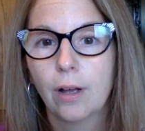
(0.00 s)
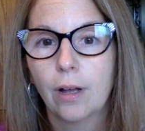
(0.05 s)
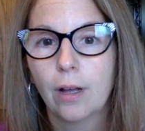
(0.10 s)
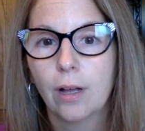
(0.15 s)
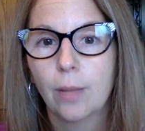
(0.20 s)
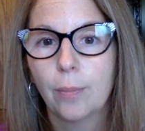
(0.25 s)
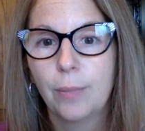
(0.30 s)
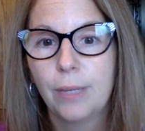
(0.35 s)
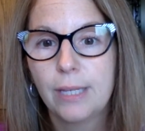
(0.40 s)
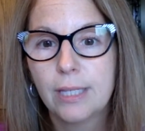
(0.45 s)

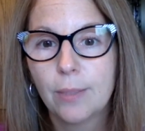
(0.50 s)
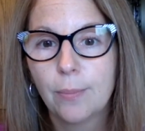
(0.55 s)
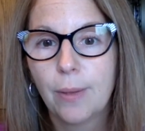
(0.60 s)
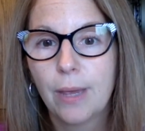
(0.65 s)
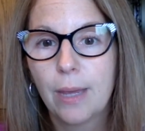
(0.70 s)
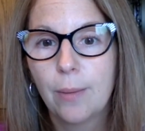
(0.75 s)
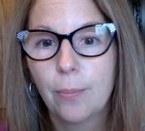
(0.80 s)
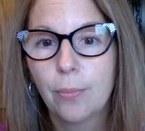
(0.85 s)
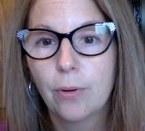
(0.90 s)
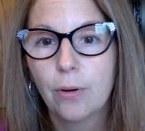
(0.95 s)
a piece of
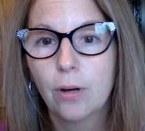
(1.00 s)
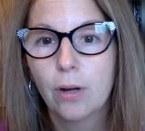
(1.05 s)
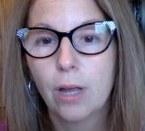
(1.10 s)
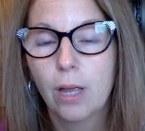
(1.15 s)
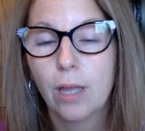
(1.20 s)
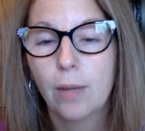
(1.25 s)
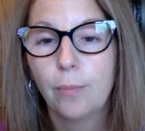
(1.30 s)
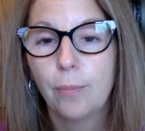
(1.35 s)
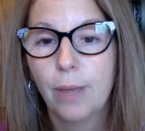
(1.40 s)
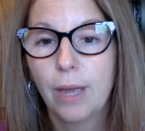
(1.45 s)
paper
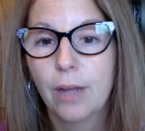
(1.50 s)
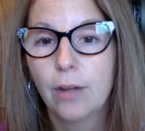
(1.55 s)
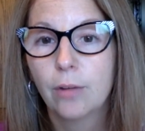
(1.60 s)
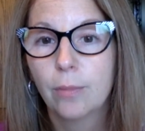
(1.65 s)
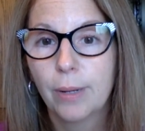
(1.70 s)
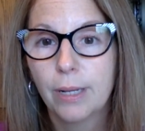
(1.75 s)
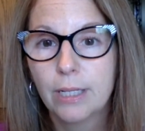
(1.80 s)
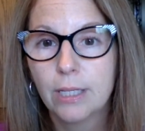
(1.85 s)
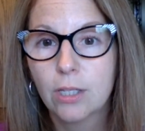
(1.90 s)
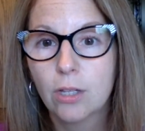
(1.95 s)
and pen or
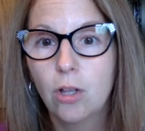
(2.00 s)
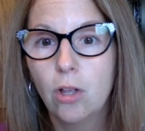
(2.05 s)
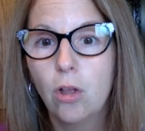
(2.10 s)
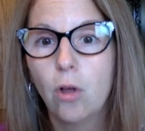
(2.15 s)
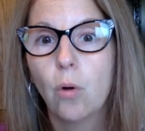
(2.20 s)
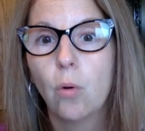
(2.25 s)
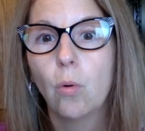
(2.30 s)
pencil